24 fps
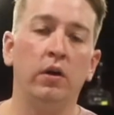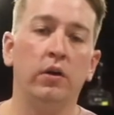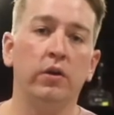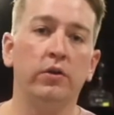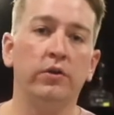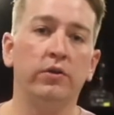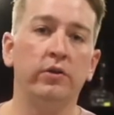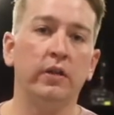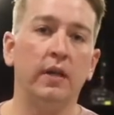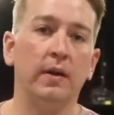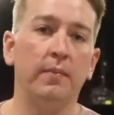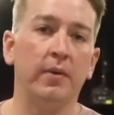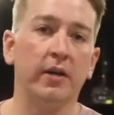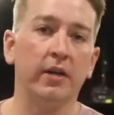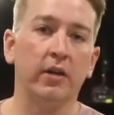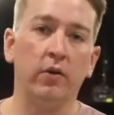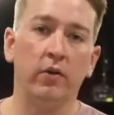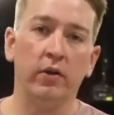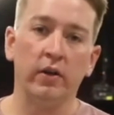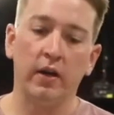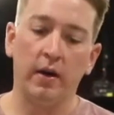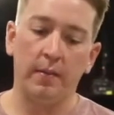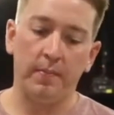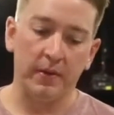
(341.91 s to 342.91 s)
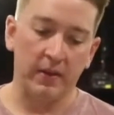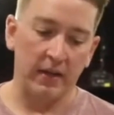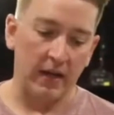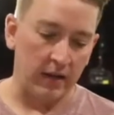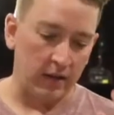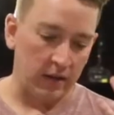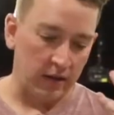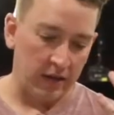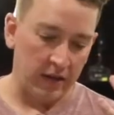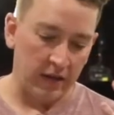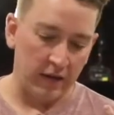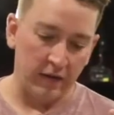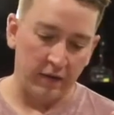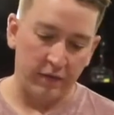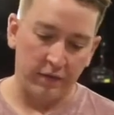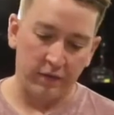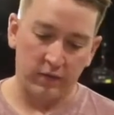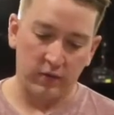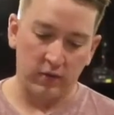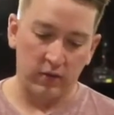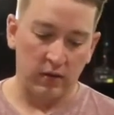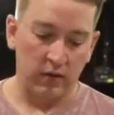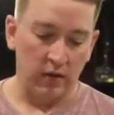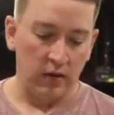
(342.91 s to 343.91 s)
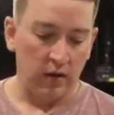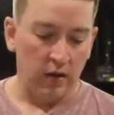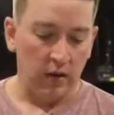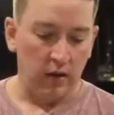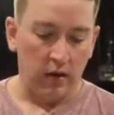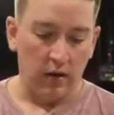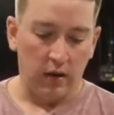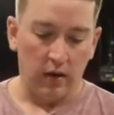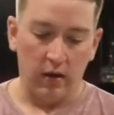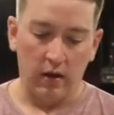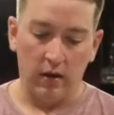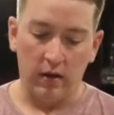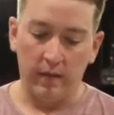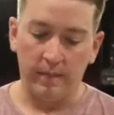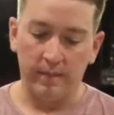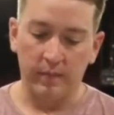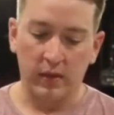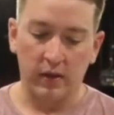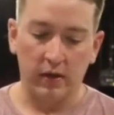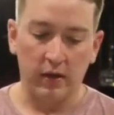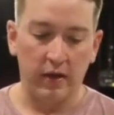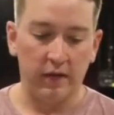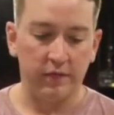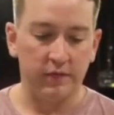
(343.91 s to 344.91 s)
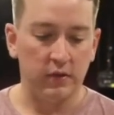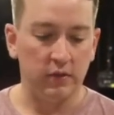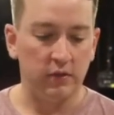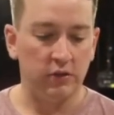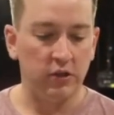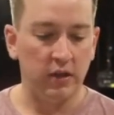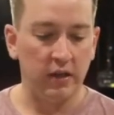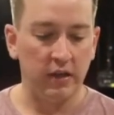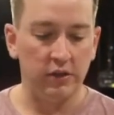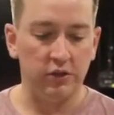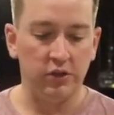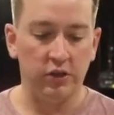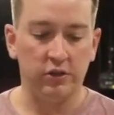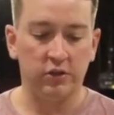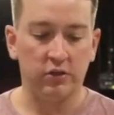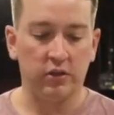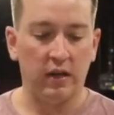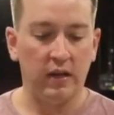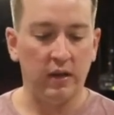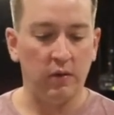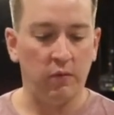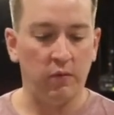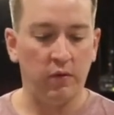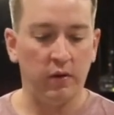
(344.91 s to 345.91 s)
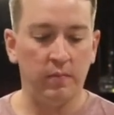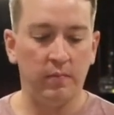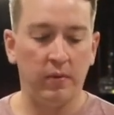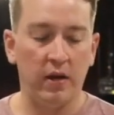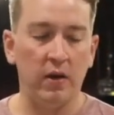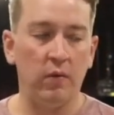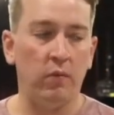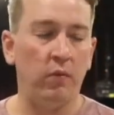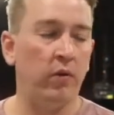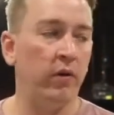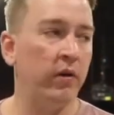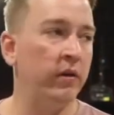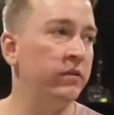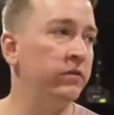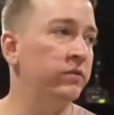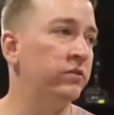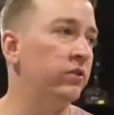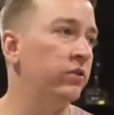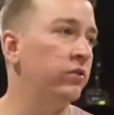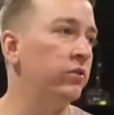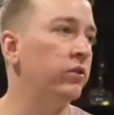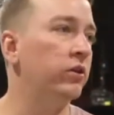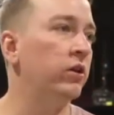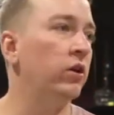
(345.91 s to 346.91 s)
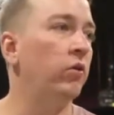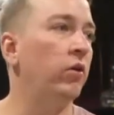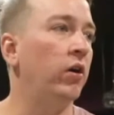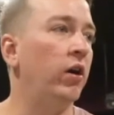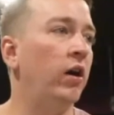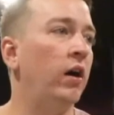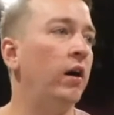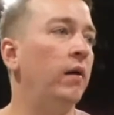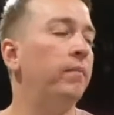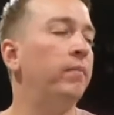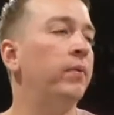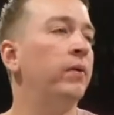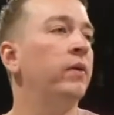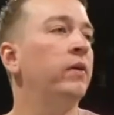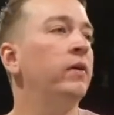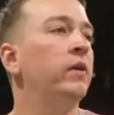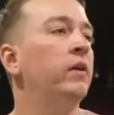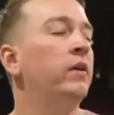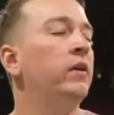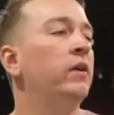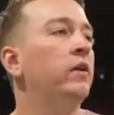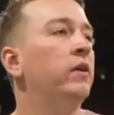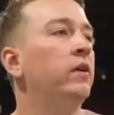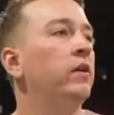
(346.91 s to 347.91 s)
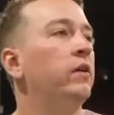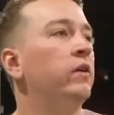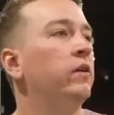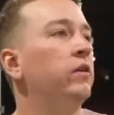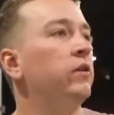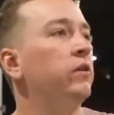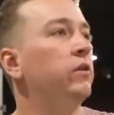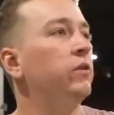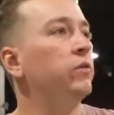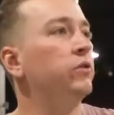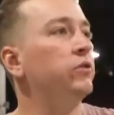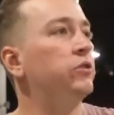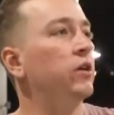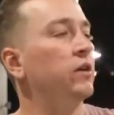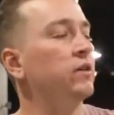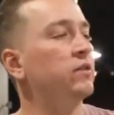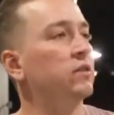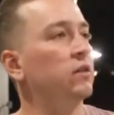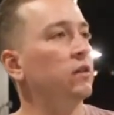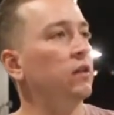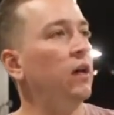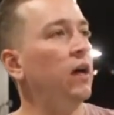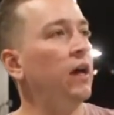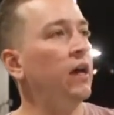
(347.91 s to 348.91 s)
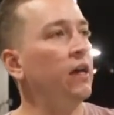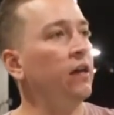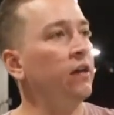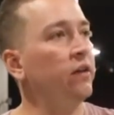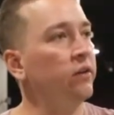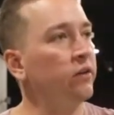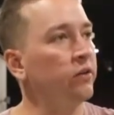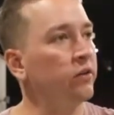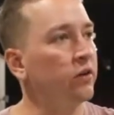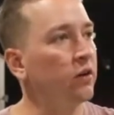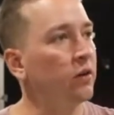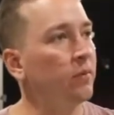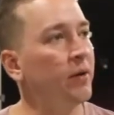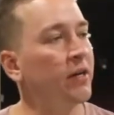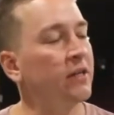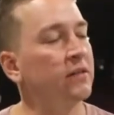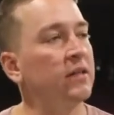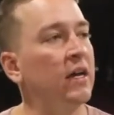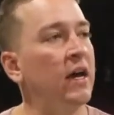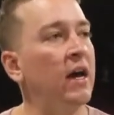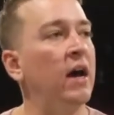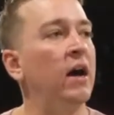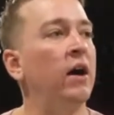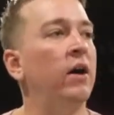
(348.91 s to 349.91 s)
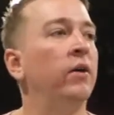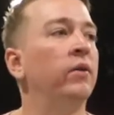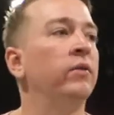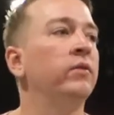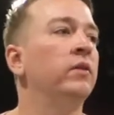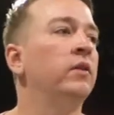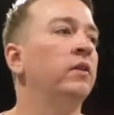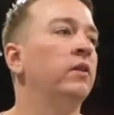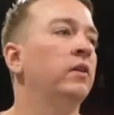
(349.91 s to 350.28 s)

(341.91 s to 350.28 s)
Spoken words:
You do that by going up in that lift. You have to change each light one by one, so you go up, you adjust the light, you go back down,